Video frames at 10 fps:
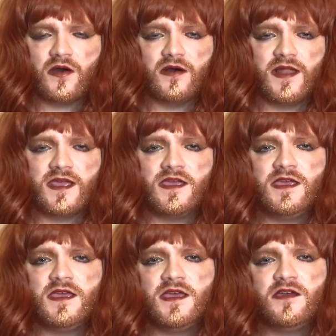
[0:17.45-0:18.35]
All I
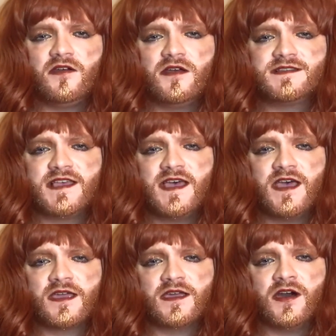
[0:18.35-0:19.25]
hear is
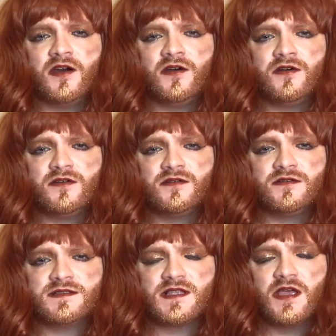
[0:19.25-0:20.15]

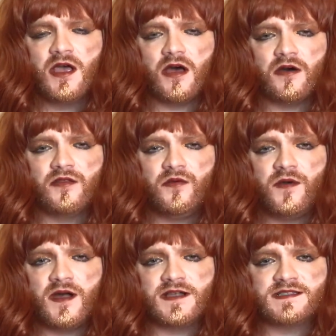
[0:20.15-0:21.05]
echoes of the
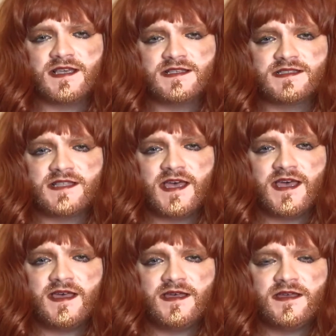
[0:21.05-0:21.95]
words they
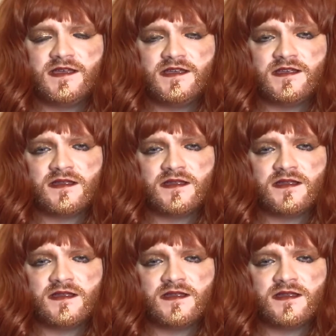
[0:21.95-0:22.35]
said,